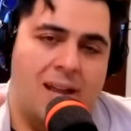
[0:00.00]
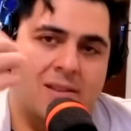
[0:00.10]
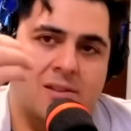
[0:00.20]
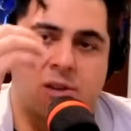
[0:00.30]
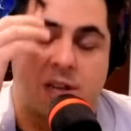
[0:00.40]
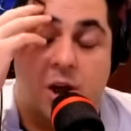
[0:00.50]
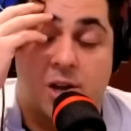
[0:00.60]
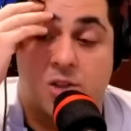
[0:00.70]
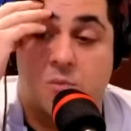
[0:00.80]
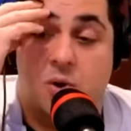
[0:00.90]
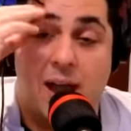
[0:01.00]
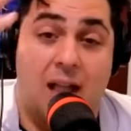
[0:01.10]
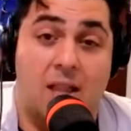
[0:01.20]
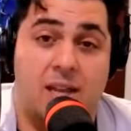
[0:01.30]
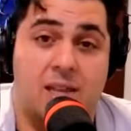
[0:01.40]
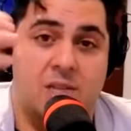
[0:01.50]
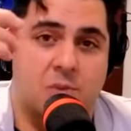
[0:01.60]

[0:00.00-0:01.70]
I you can argue the morality of this,